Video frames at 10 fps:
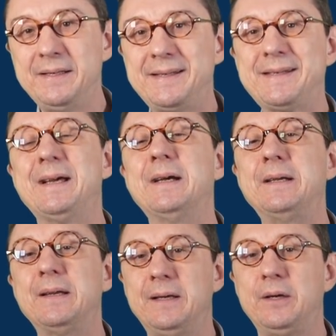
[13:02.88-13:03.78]
a
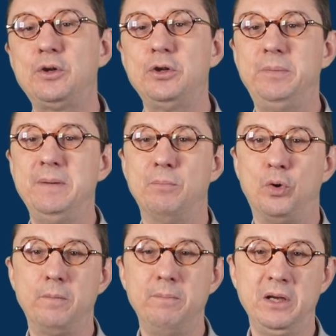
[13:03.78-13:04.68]
sign that there could be
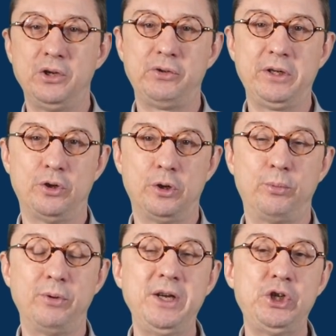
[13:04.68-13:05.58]
more military
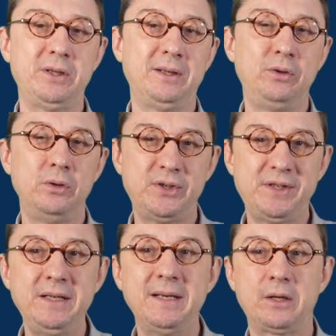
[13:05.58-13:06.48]
cooperation, and you
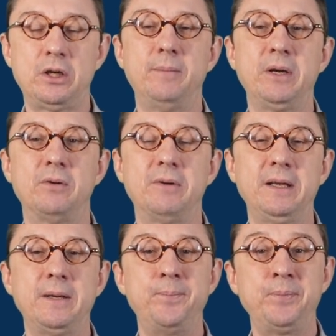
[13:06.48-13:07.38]
see that coming
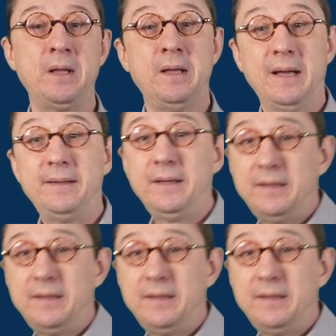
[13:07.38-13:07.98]
already. And then